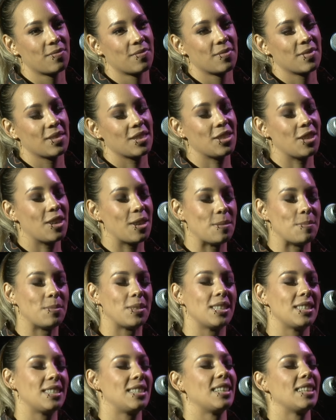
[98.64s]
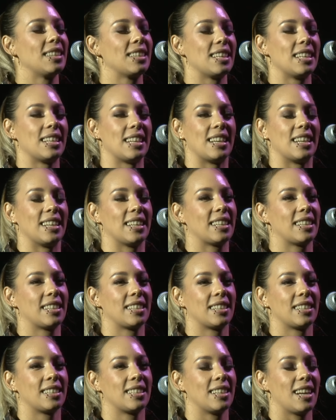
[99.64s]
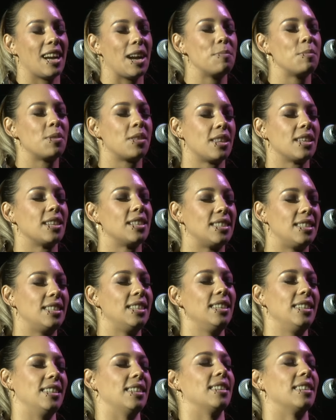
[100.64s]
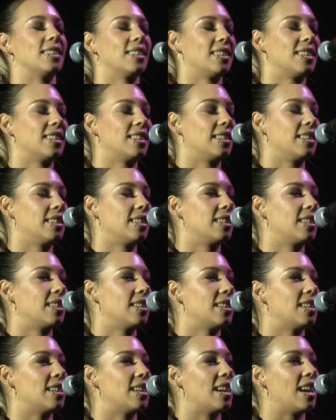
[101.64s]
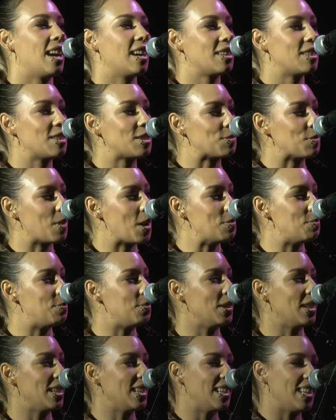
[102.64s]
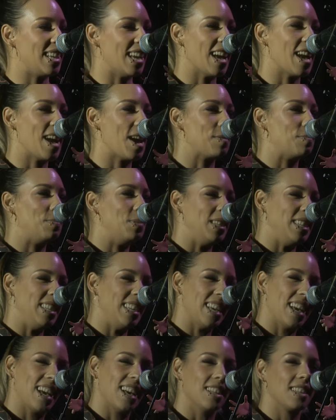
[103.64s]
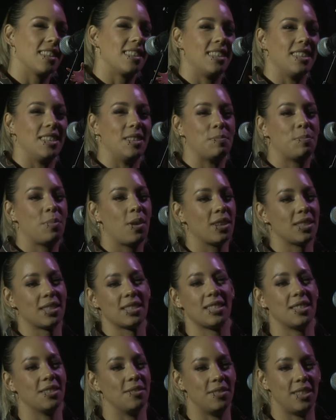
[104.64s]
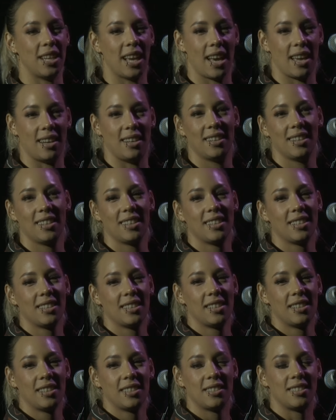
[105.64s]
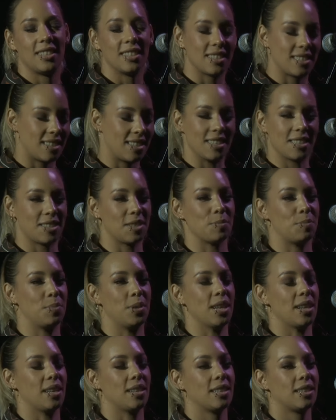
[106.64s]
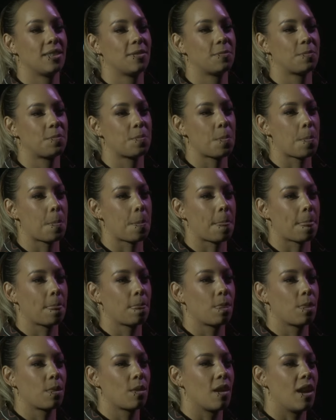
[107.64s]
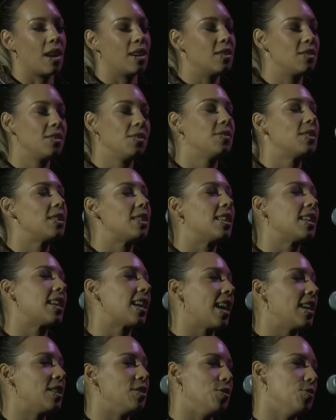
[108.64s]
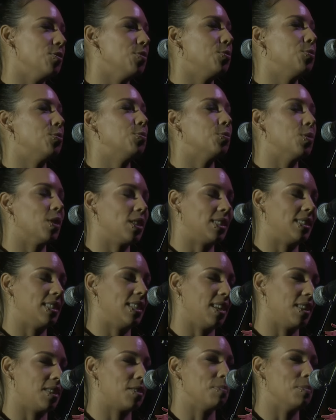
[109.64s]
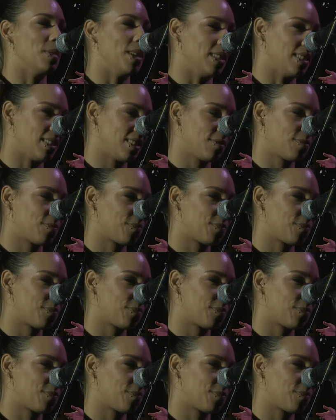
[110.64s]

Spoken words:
So I'm sitting there like, I'm 13. How does my big, happy, healthy, positive dad just disappear? I don't even think I knew what death meant.